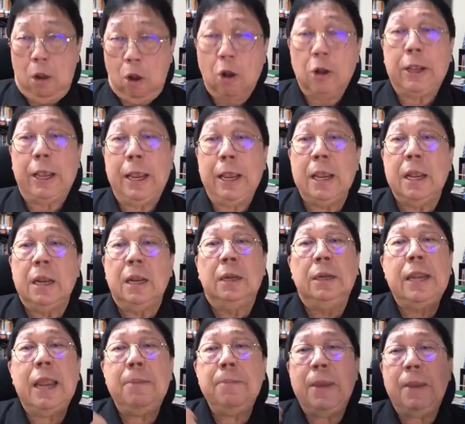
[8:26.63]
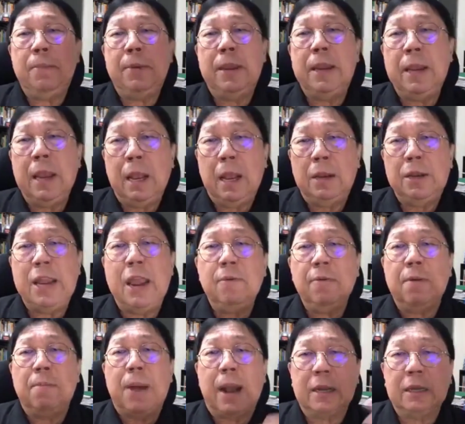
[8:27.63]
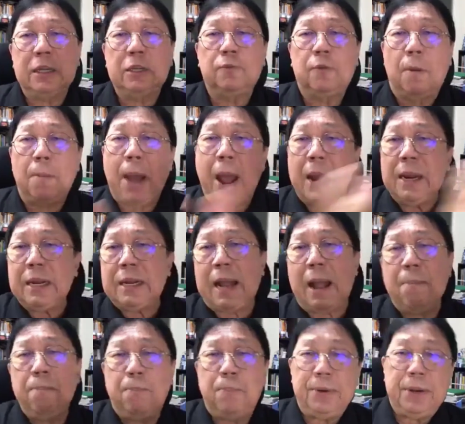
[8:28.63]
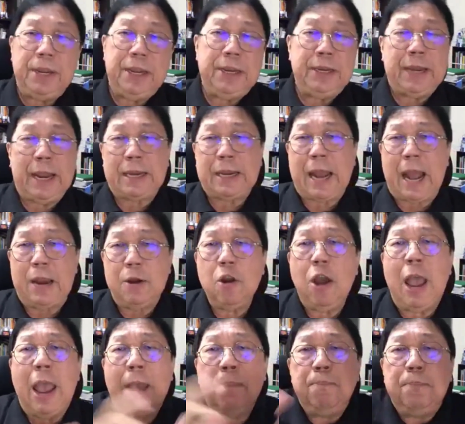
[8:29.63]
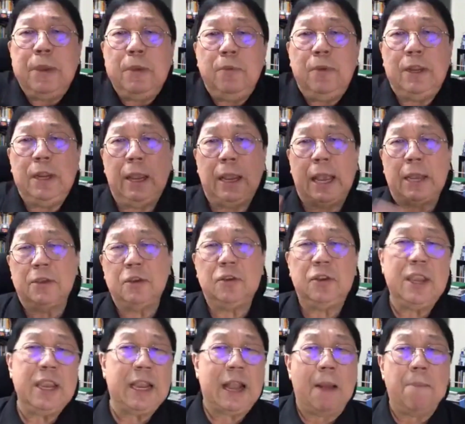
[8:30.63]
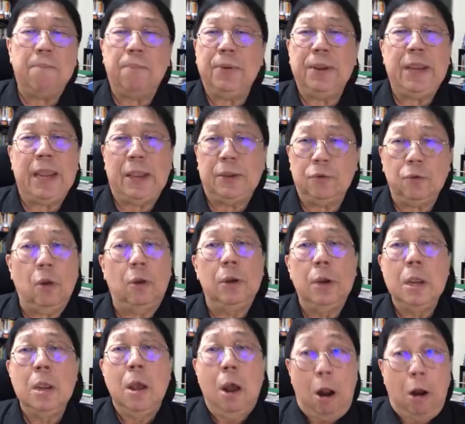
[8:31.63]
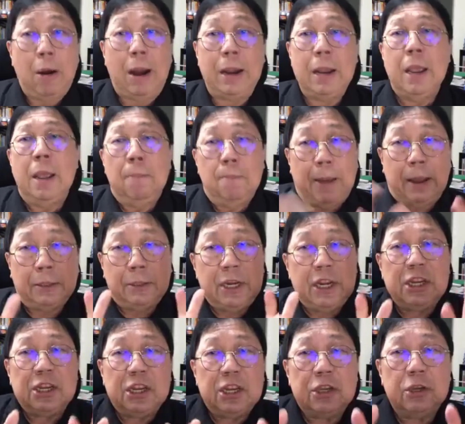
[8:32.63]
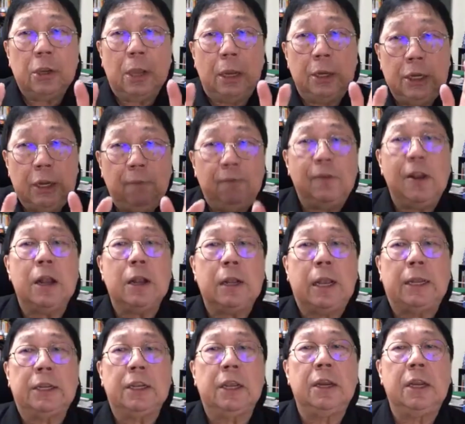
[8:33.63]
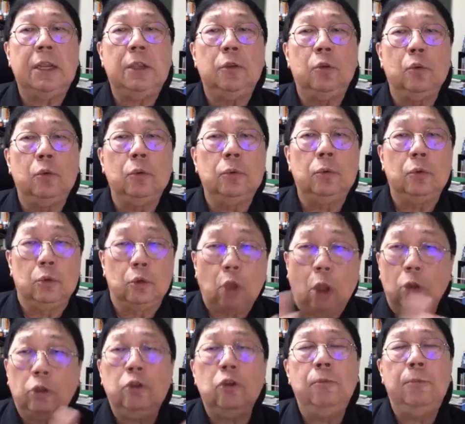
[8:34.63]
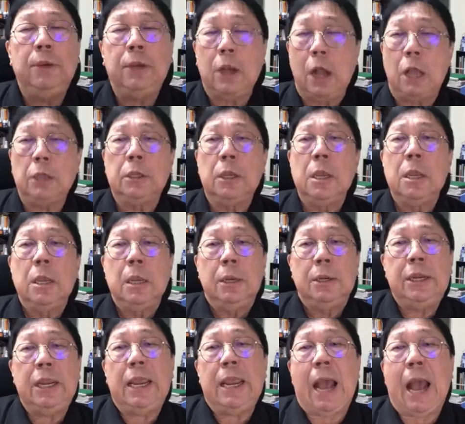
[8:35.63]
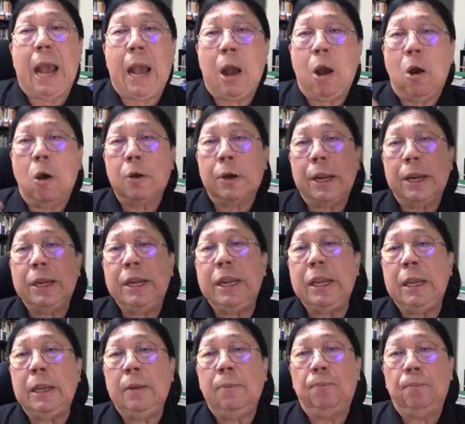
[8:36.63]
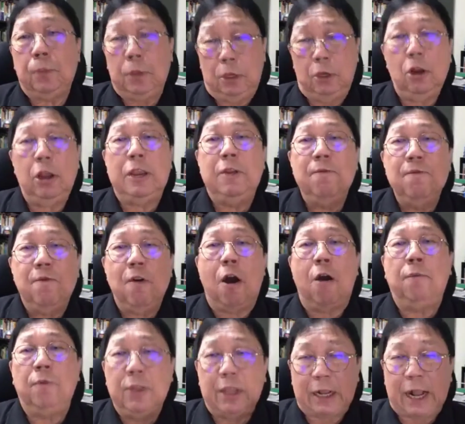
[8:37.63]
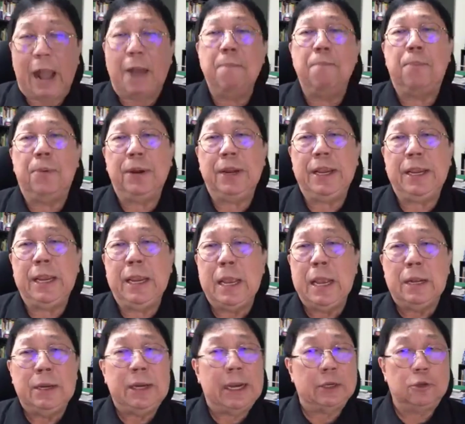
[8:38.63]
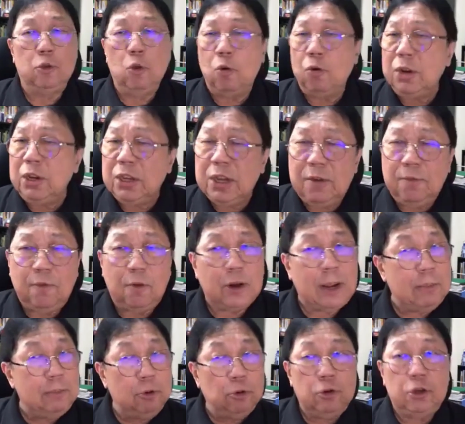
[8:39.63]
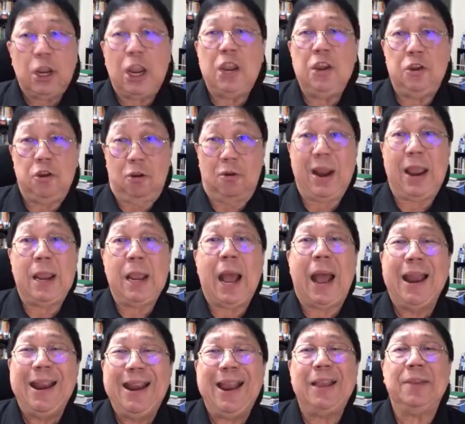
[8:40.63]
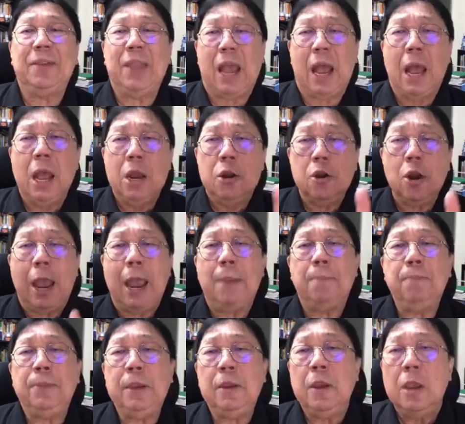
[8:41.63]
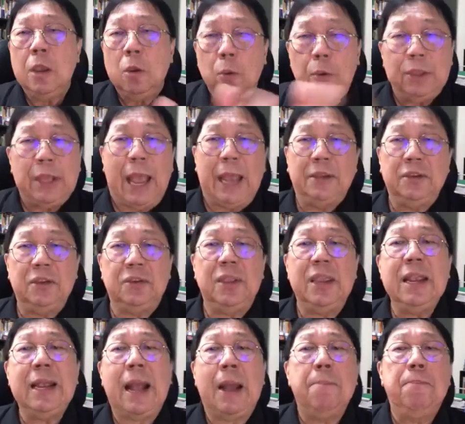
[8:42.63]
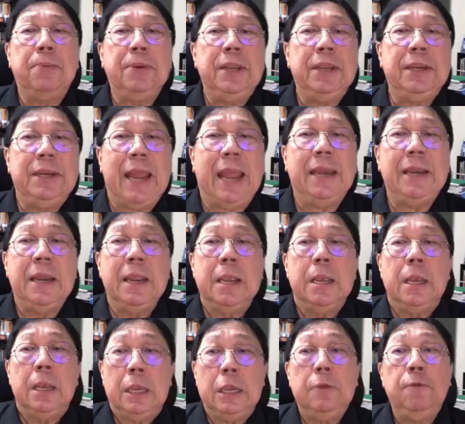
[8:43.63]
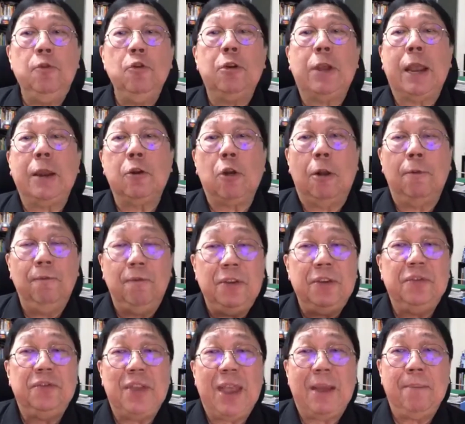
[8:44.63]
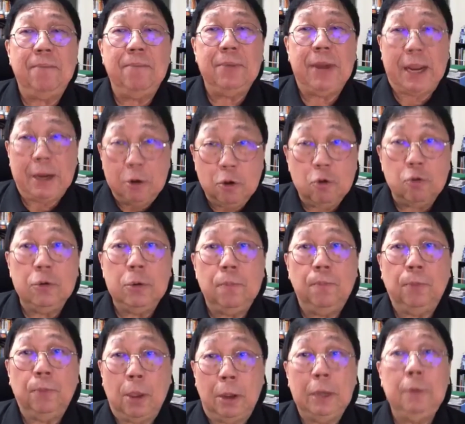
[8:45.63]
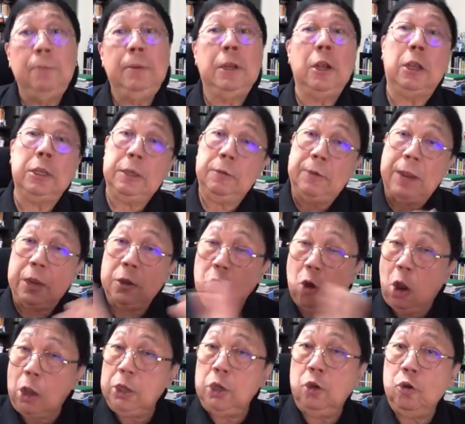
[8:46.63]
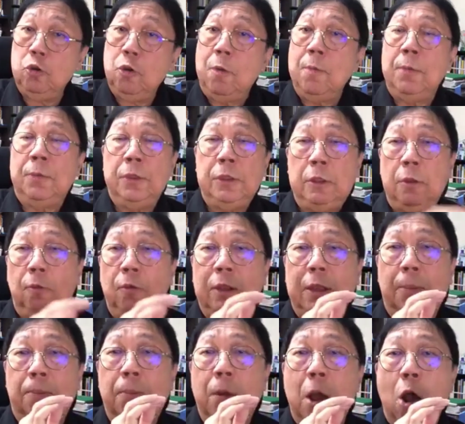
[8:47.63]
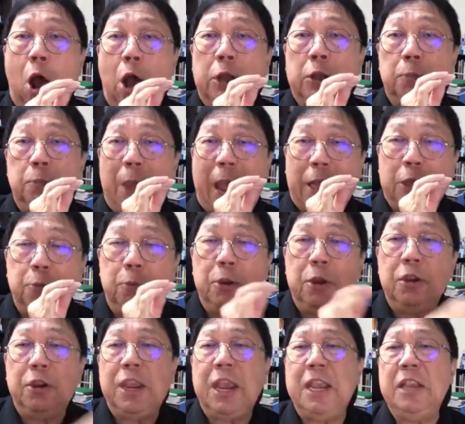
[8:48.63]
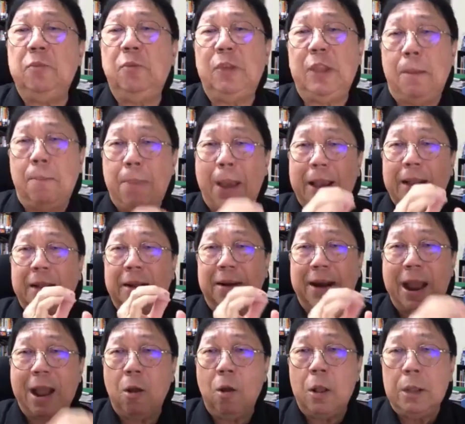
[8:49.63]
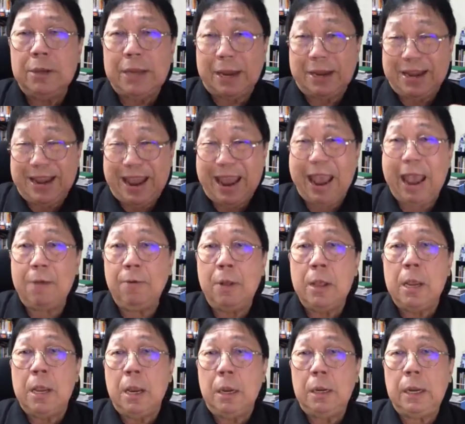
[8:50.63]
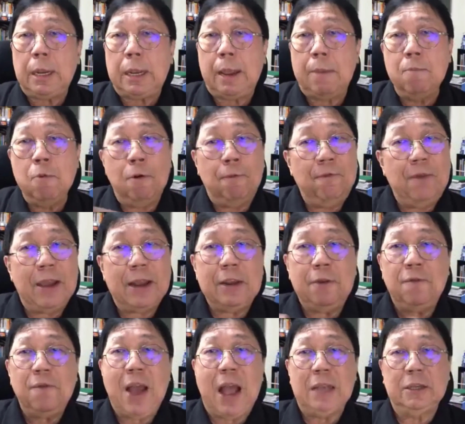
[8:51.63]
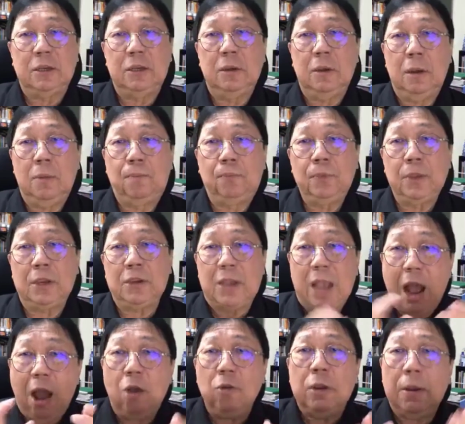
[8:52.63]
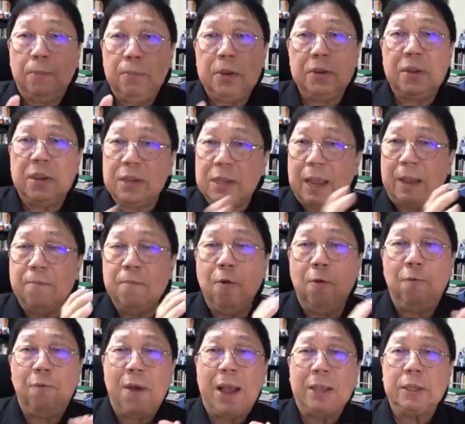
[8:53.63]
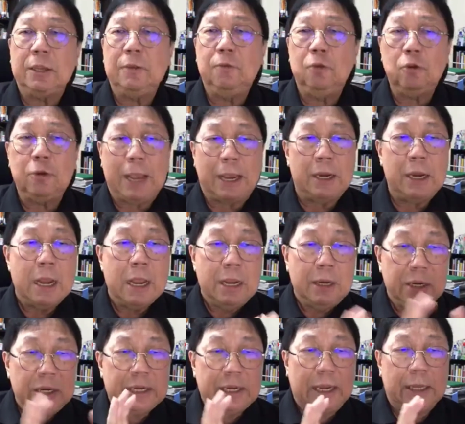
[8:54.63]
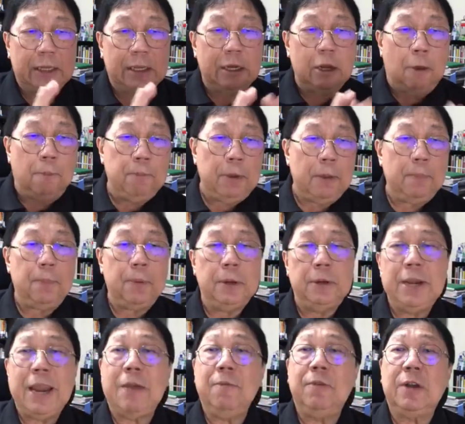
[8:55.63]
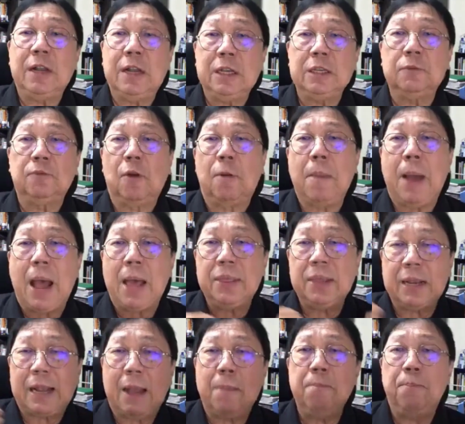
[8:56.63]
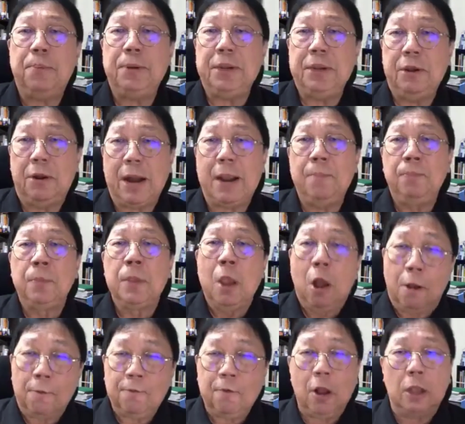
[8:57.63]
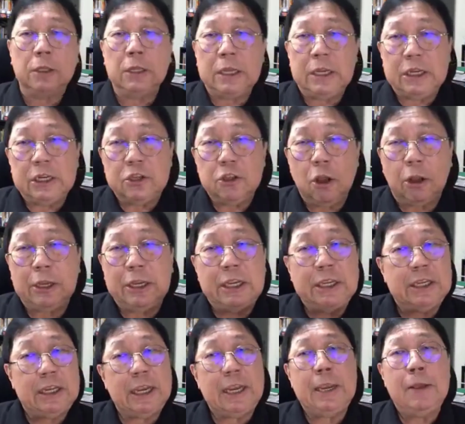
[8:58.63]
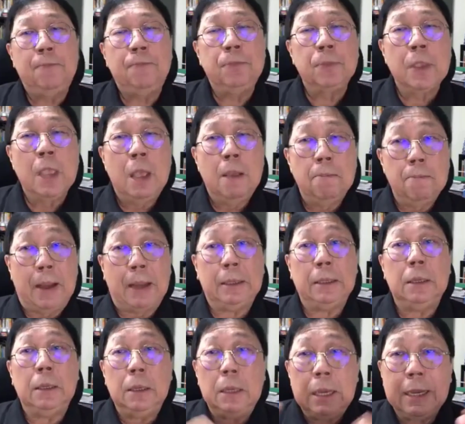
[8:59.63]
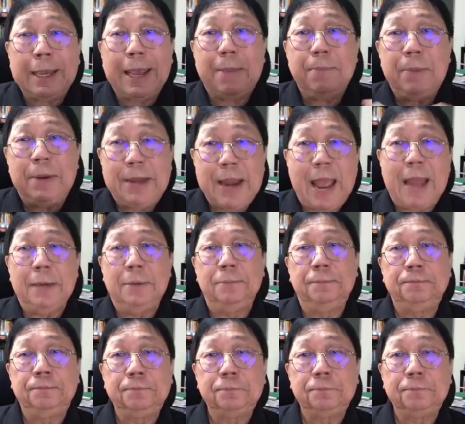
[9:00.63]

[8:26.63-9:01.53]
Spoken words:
Okay, there may be network marketers from other companies that are not happy with the existing company and so on. Alright, but this is a difficult category to talk to because they are already involved with the company. There's no reason for them to change, alright? Unless they are not happy with the existing company, then if you can convince them, then good. Because if they join you with the experience, with the background that they have, they can move very fast. That's how your business can move fast. If you get this category of people, networkers from other company, alright? Of course, it is not easy, but it can be done.